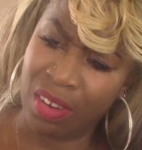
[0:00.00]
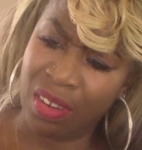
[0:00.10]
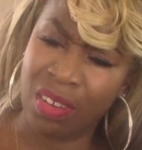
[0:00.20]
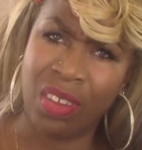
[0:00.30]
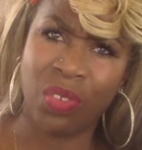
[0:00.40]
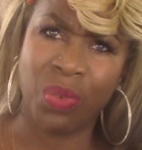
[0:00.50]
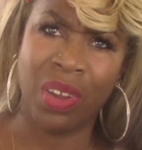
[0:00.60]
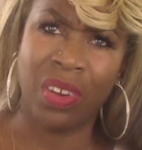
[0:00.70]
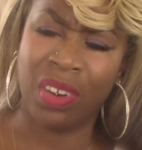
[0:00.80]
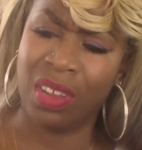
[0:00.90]
I know, that's
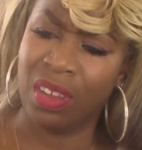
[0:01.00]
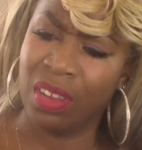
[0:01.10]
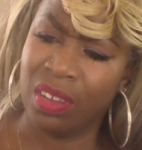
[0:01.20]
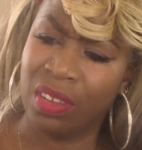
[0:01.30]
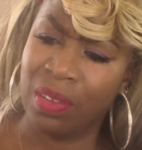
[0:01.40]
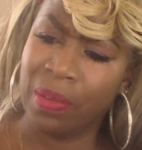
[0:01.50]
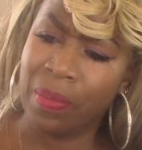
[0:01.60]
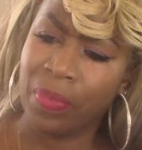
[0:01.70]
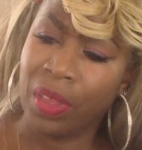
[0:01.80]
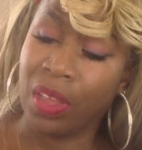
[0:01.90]
weird, huh?
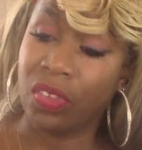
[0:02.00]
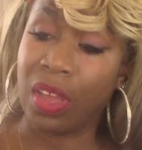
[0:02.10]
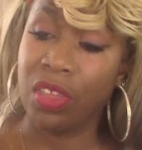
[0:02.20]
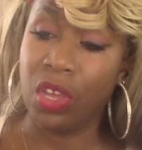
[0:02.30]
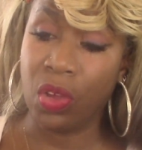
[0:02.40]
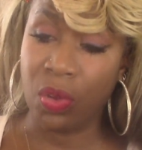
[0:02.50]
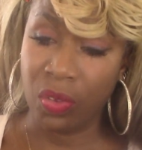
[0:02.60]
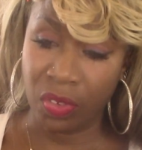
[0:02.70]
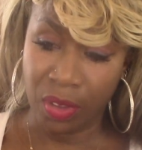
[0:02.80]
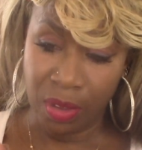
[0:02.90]
Because I
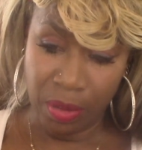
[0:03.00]
use